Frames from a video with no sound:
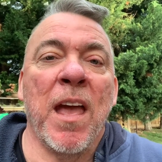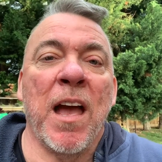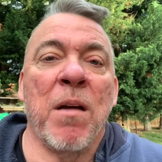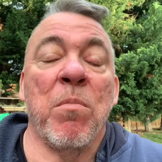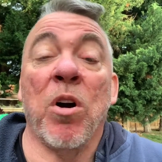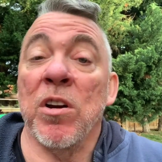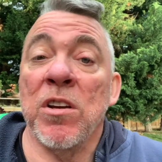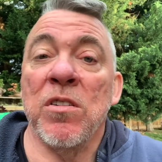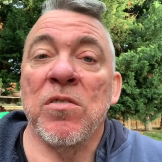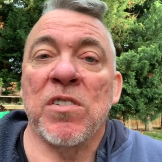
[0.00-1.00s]
I
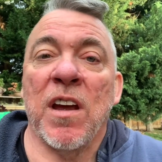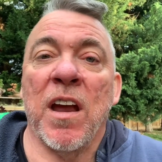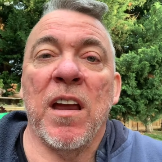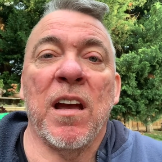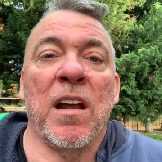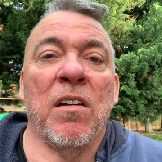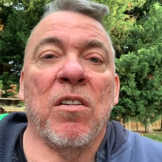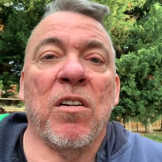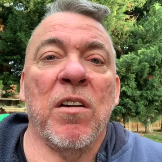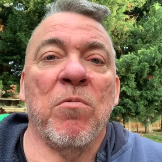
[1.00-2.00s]
use a
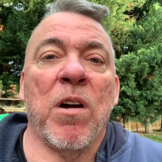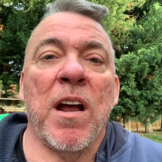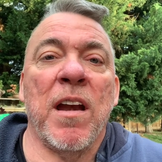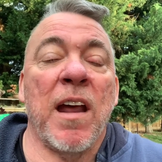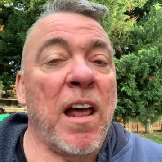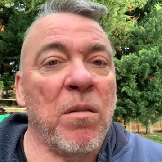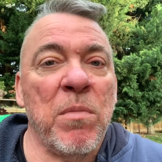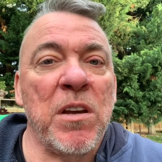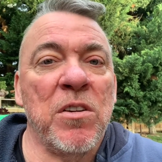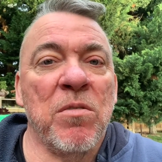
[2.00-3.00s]
lightweight
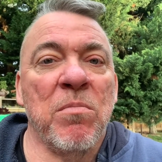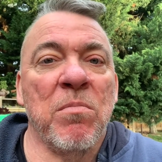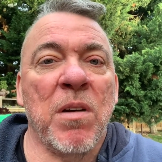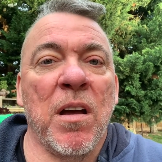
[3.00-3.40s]
aluminium